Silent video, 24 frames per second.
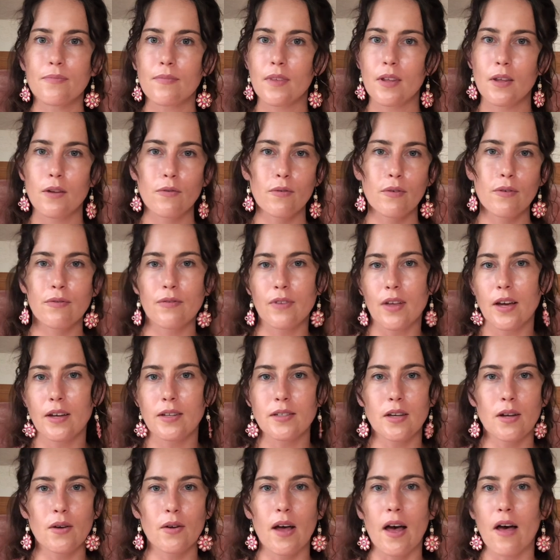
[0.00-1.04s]
And reflect
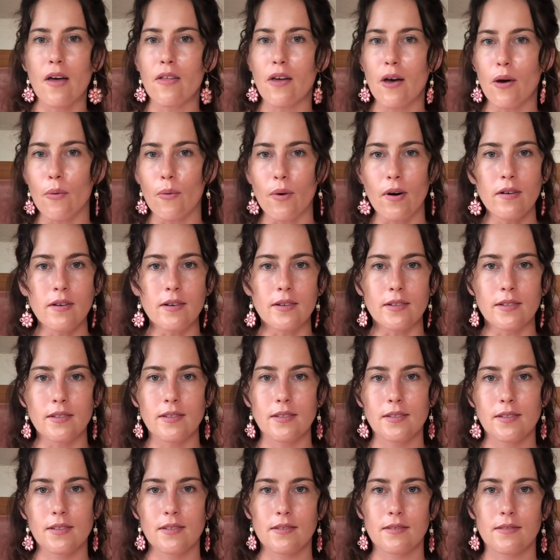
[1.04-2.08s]
on how that
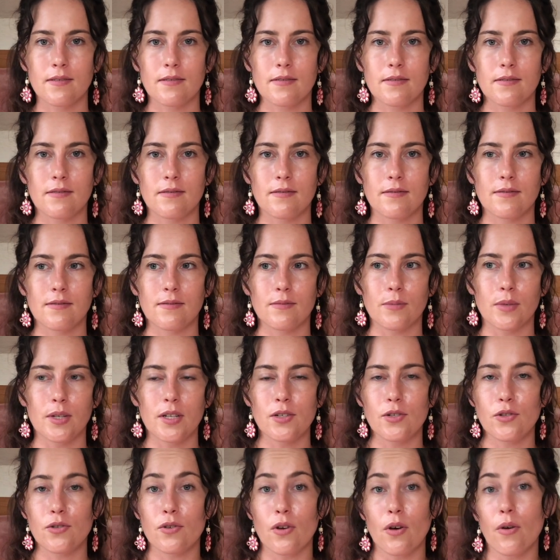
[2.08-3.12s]
was. What did
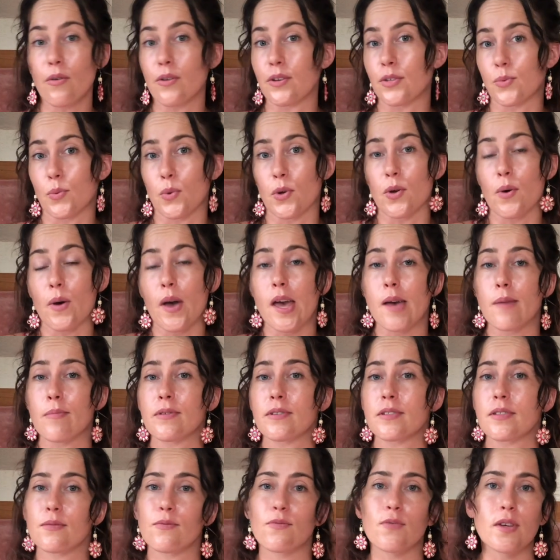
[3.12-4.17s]
you notice? Were you able
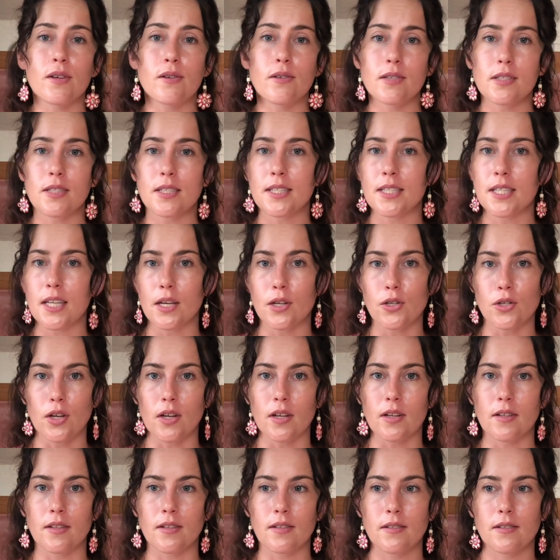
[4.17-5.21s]
to feel
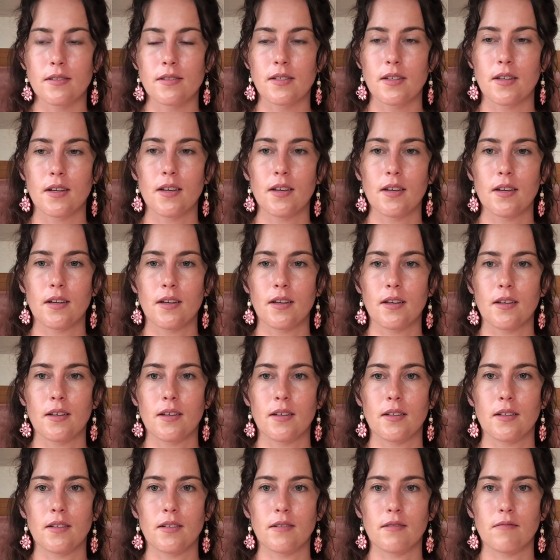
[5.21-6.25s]
sensations?
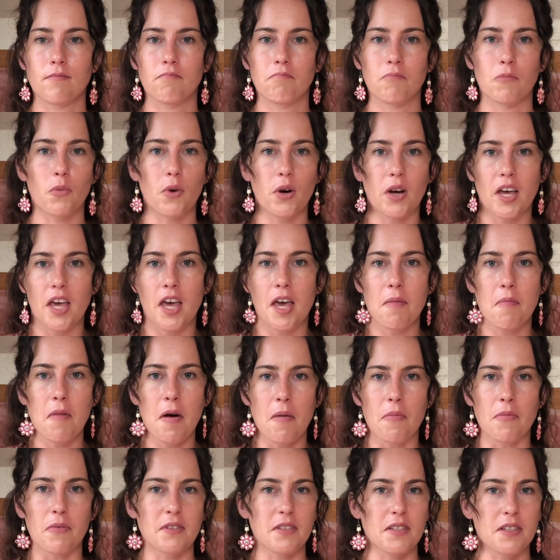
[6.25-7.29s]
What came
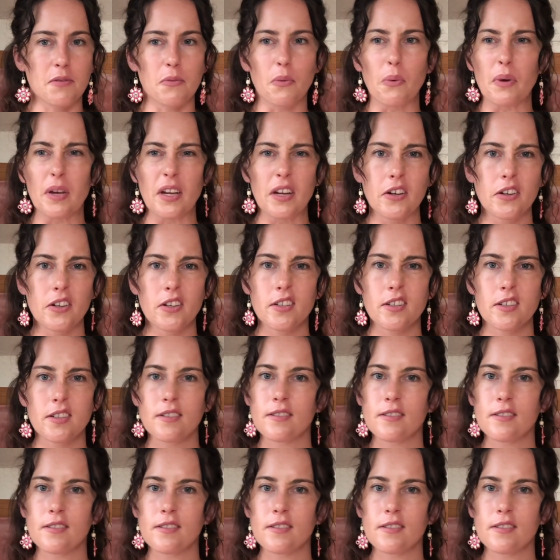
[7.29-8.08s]
up? Was that weird?